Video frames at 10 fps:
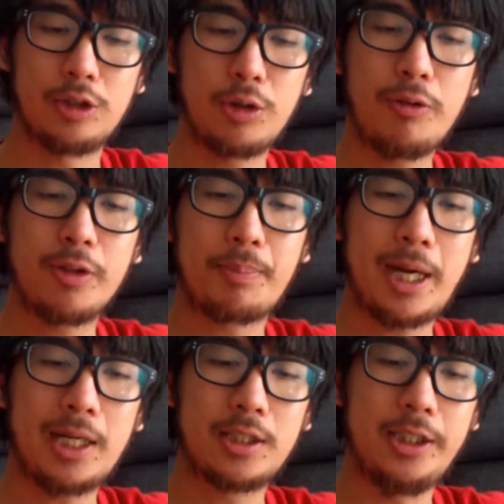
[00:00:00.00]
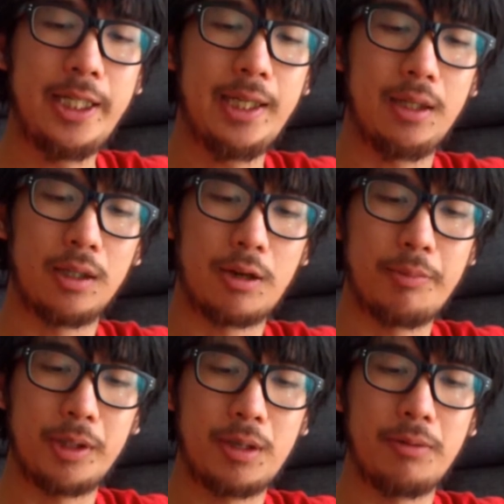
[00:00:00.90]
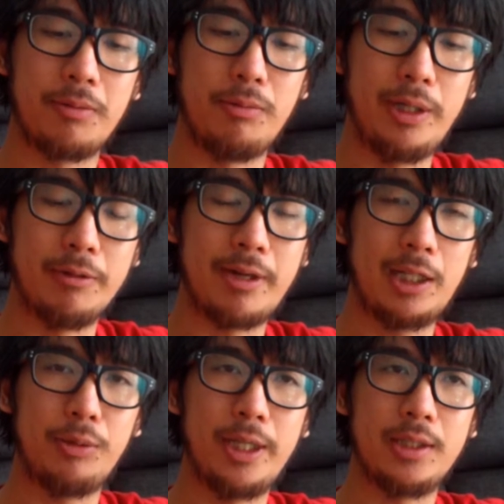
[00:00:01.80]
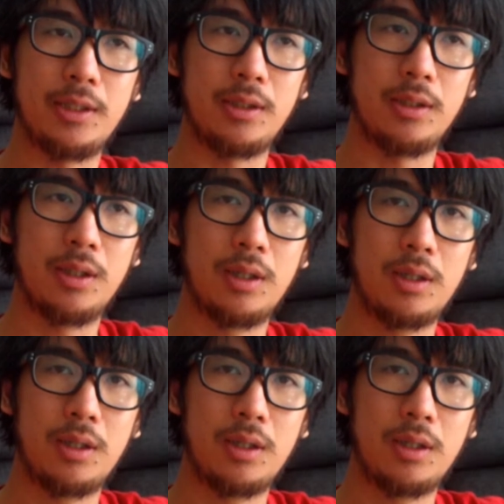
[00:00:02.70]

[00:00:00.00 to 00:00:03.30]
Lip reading: And so over the past year, like I've been kind of reevaluating